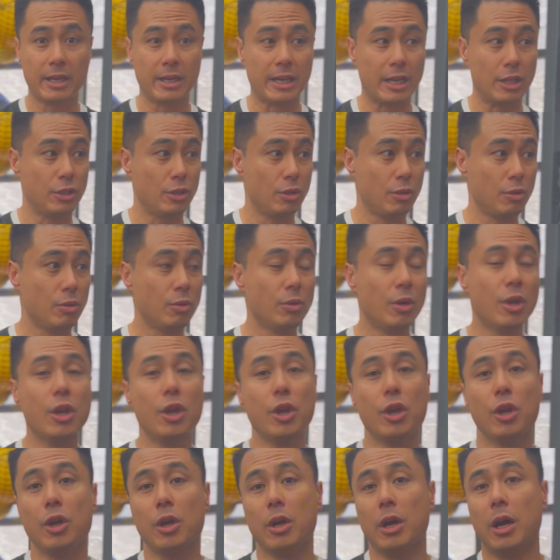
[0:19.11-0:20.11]
I do
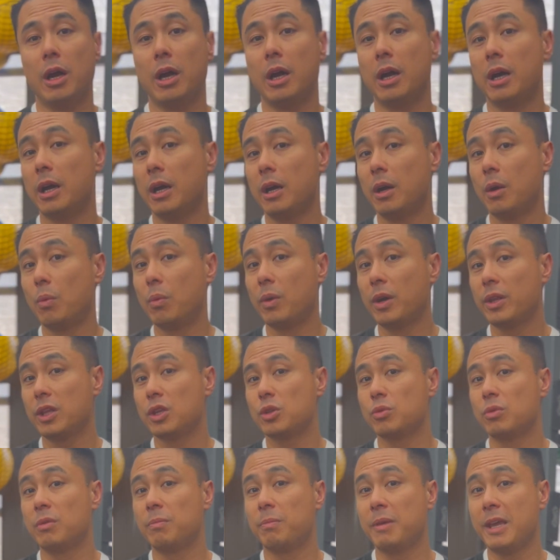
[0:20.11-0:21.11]
work this
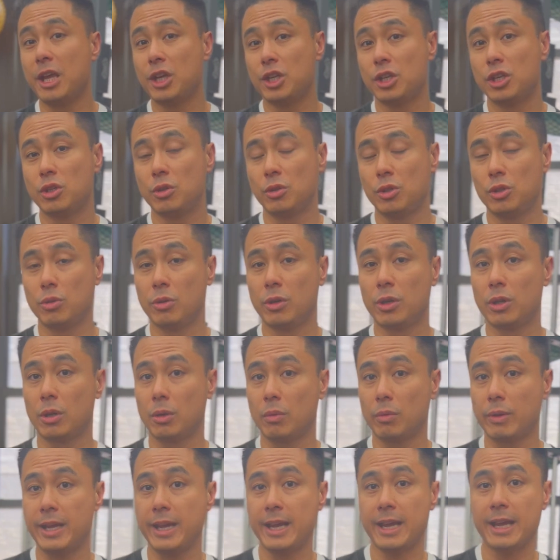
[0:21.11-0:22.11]
with patients during their
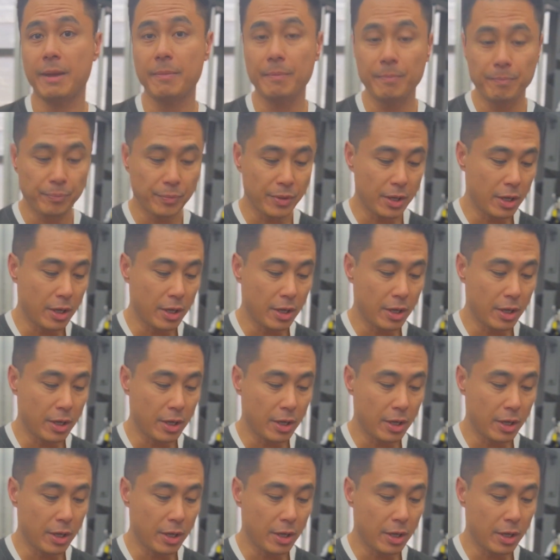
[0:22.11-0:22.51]
rehab.